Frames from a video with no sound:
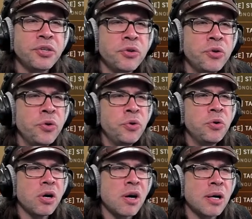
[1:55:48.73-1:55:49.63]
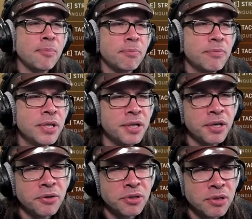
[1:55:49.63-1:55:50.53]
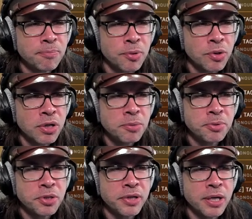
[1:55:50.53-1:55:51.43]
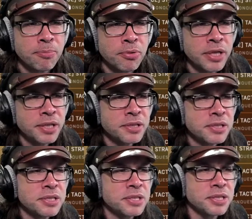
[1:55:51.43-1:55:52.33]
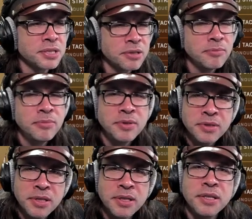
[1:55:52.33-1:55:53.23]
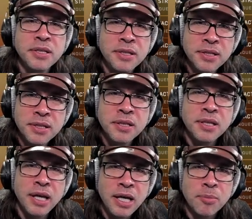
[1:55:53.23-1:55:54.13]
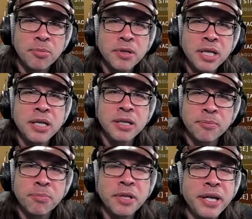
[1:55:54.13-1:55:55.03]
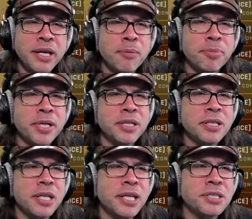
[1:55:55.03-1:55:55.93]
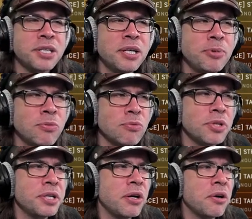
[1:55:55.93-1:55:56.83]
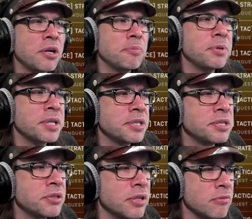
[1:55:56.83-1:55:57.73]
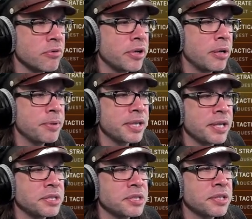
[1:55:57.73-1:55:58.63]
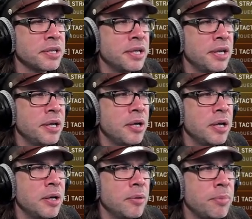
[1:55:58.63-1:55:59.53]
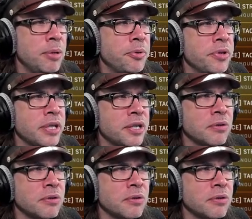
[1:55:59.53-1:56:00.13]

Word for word: and you are, you know, you're bored, but you got a pretty good system, yeah, play. But it's going to be really hard because you're going to run up against people that